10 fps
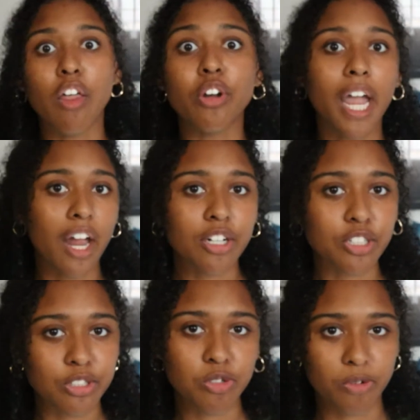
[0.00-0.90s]
other
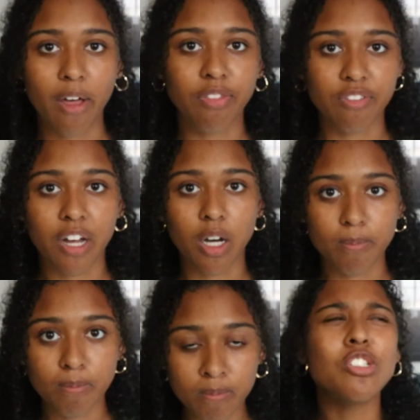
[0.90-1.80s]
characters throughout the
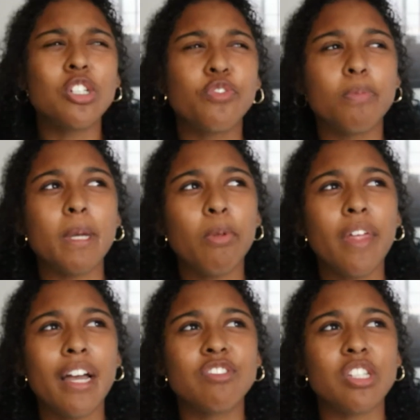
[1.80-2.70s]
film. Also, for people
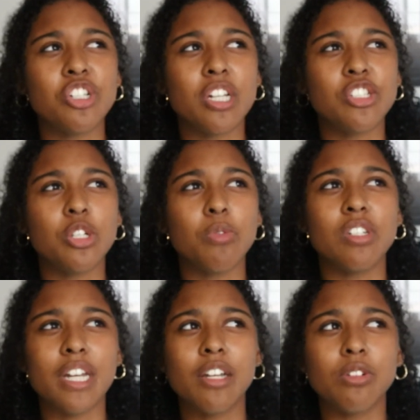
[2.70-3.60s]
that have such an issue with
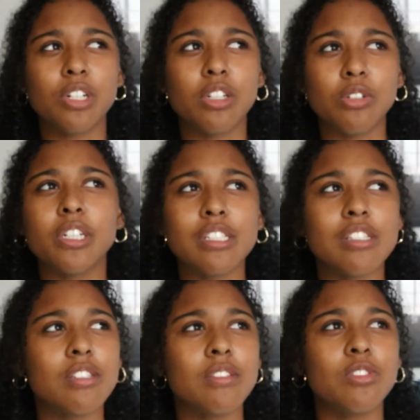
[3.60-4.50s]
Daniel
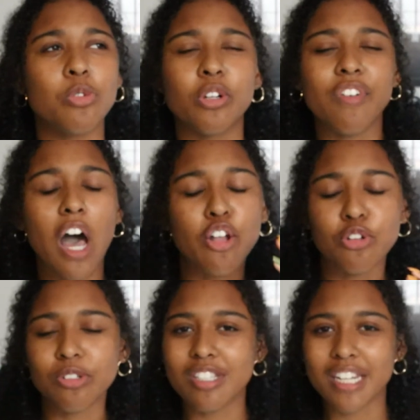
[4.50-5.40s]
Kaluuya's sort of
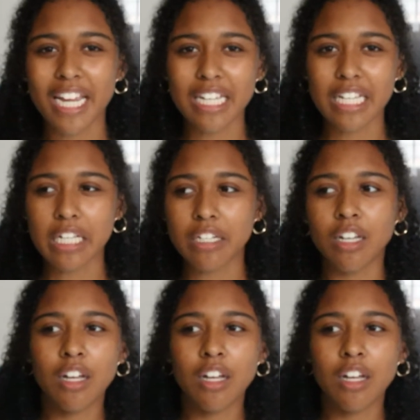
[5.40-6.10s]
understated,